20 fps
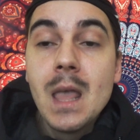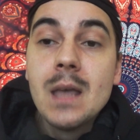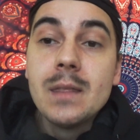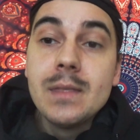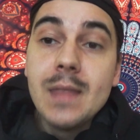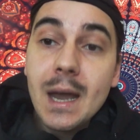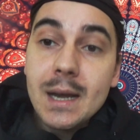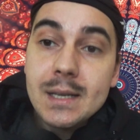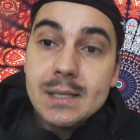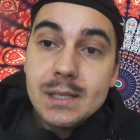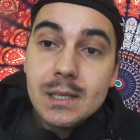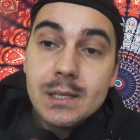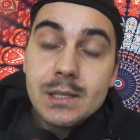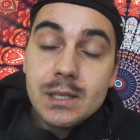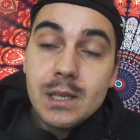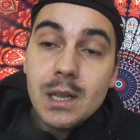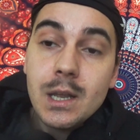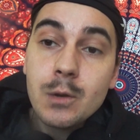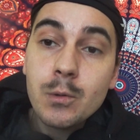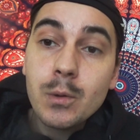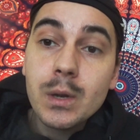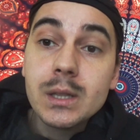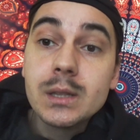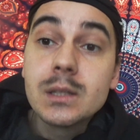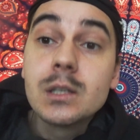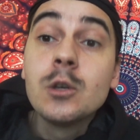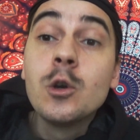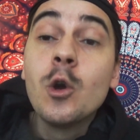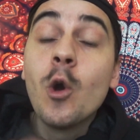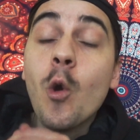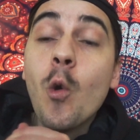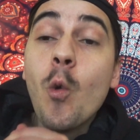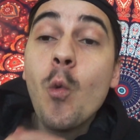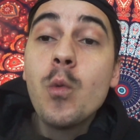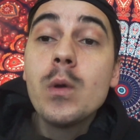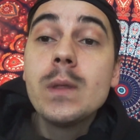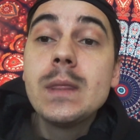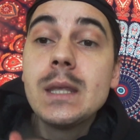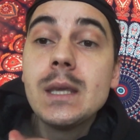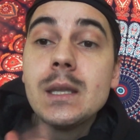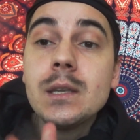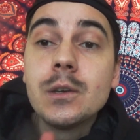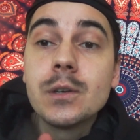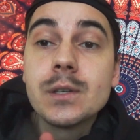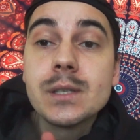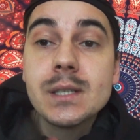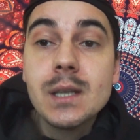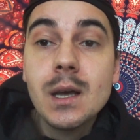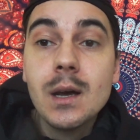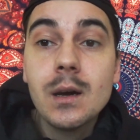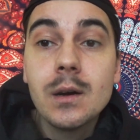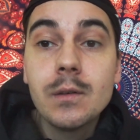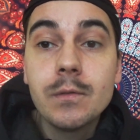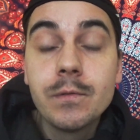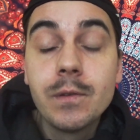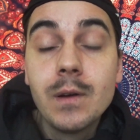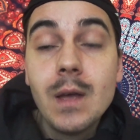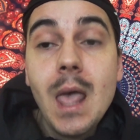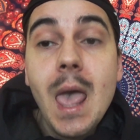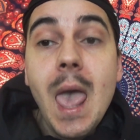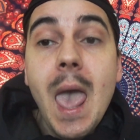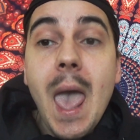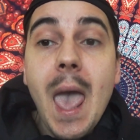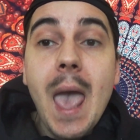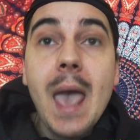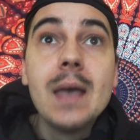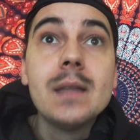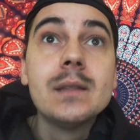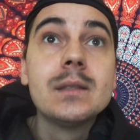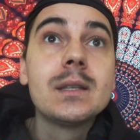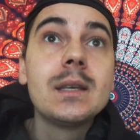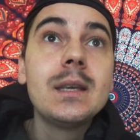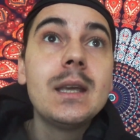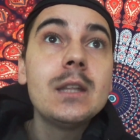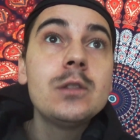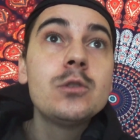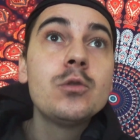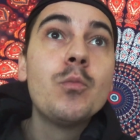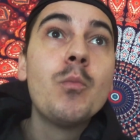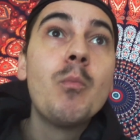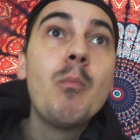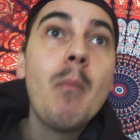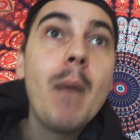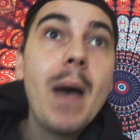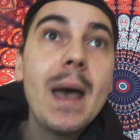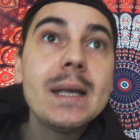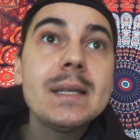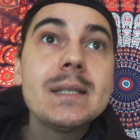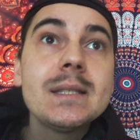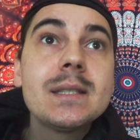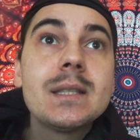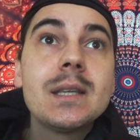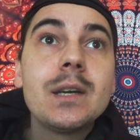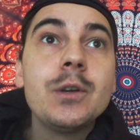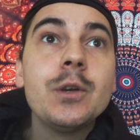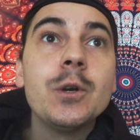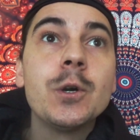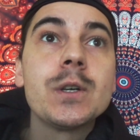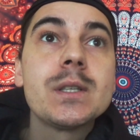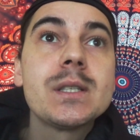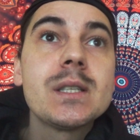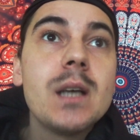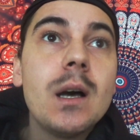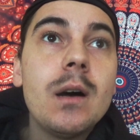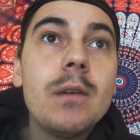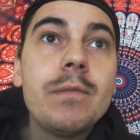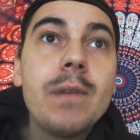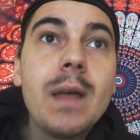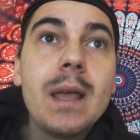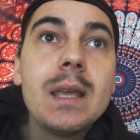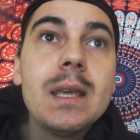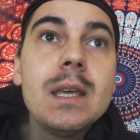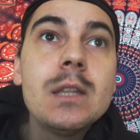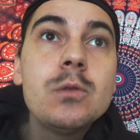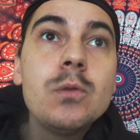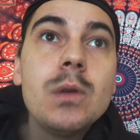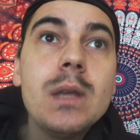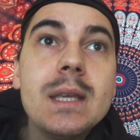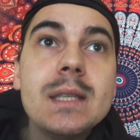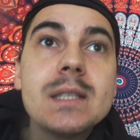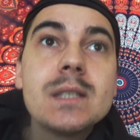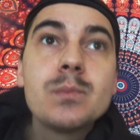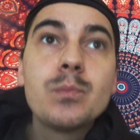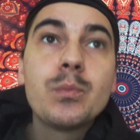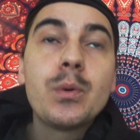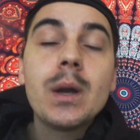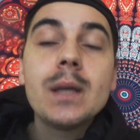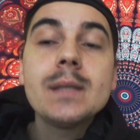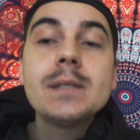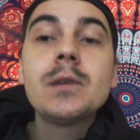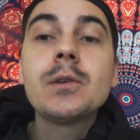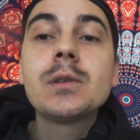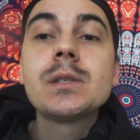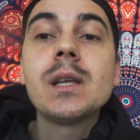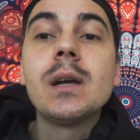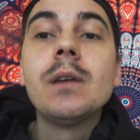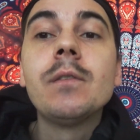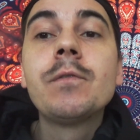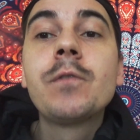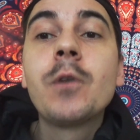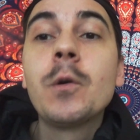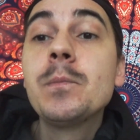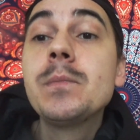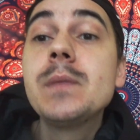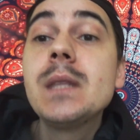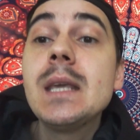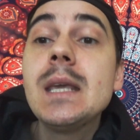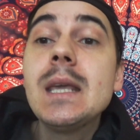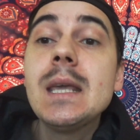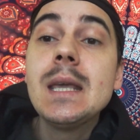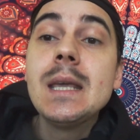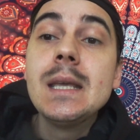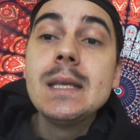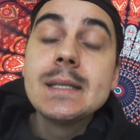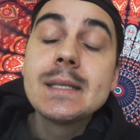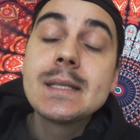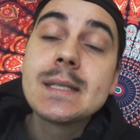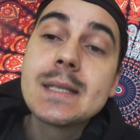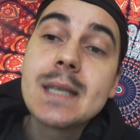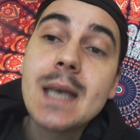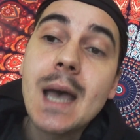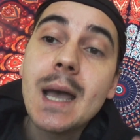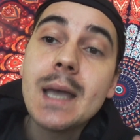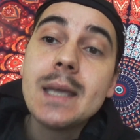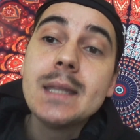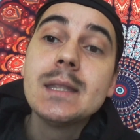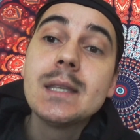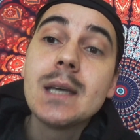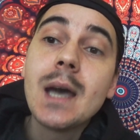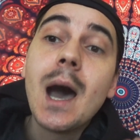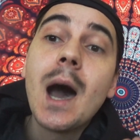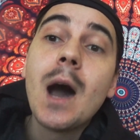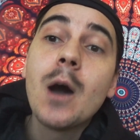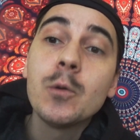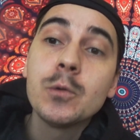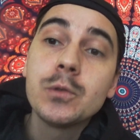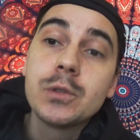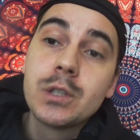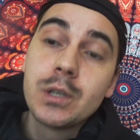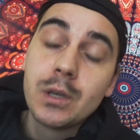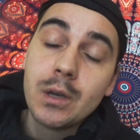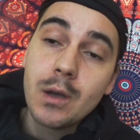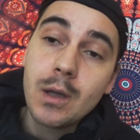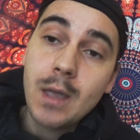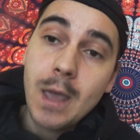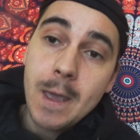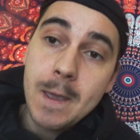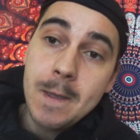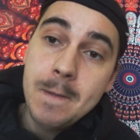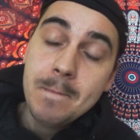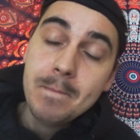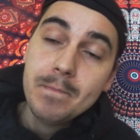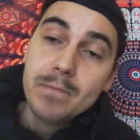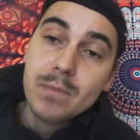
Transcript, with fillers: That is the secret. Go within yourself and get to master yourself and get to express yourself from the inside out. Okay?